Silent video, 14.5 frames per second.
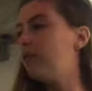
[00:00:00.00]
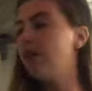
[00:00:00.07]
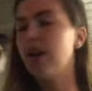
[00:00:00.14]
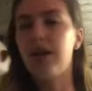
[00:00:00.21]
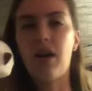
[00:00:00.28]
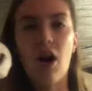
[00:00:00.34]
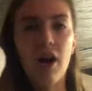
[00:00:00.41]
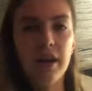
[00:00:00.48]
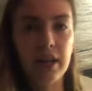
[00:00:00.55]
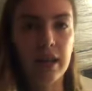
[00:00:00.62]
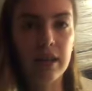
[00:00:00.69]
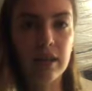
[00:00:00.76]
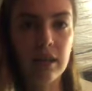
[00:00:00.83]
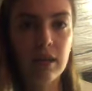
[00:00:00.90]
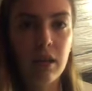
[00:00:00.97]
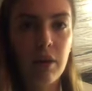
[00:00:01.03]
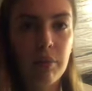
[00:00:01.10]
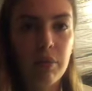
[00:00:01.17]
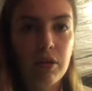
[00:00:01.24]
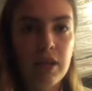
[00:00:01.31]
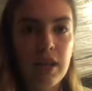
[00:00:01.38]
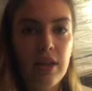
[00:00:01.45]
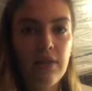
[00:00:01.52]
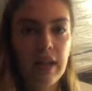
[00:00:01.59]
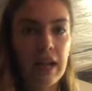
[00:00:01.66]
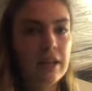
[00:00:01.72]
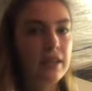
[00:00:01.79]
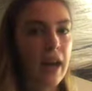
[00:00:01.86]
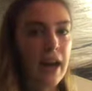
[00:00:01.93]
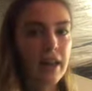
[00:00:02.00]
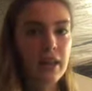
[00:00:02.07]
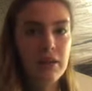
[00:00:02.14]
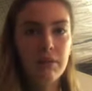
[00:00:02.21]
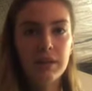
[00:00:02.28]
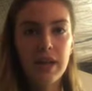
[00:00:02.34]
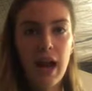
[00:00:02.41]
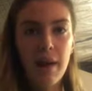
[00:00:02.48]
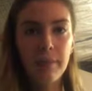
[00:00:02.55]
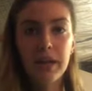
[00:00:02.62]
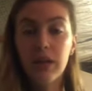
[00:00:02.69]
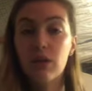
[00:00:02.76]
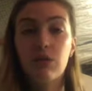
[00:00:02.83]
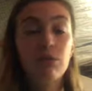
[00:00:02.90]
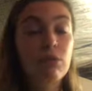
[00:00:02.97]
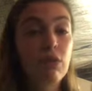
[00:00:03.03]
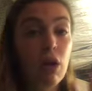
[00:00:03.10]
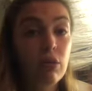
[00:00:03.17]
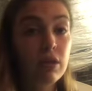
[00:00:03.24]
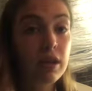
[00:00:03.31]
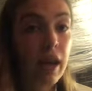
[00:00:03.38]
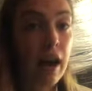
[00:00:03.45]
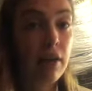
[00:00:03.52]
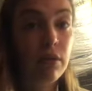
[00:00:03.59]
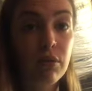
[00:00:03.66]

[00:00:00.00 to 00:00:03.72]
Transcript: an audience perceiving exactly what's happening through no sound,